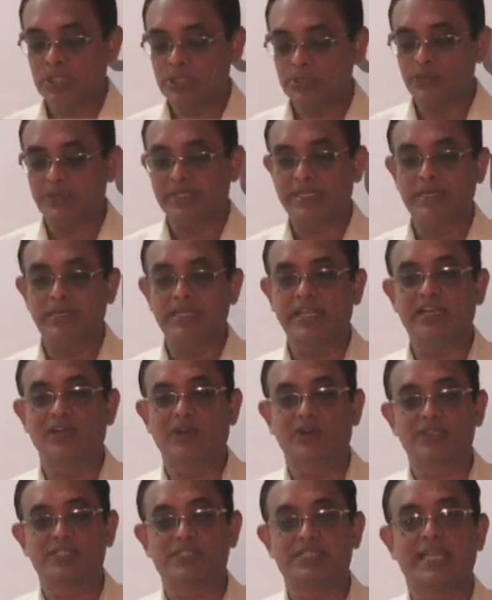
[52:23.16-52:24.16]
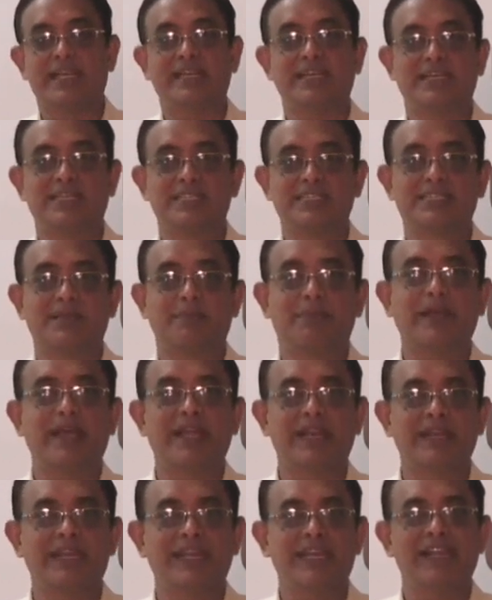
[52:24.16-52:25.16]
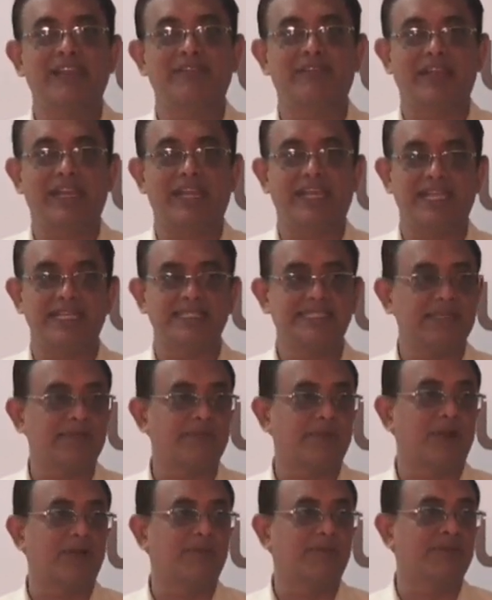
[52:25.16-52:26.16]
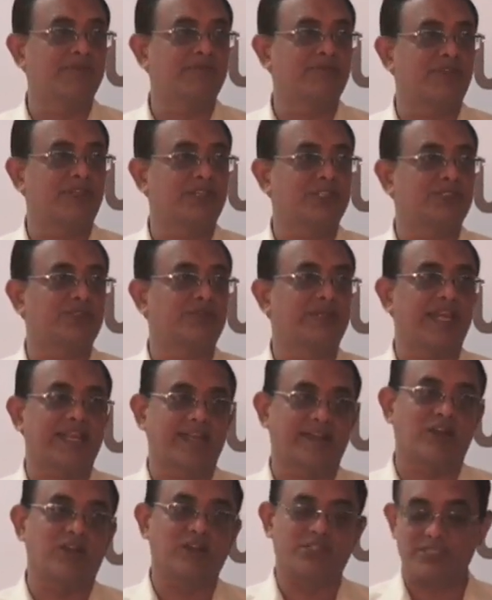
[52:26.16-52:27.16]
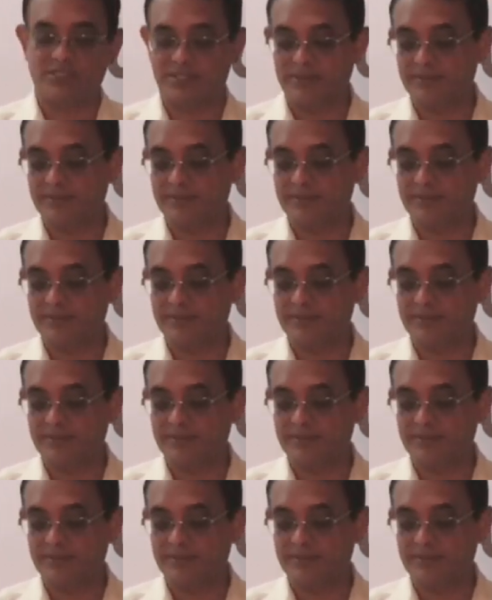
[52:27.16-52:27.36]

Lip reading: So it looks that it is apparently a very easy problem for us to diagnose.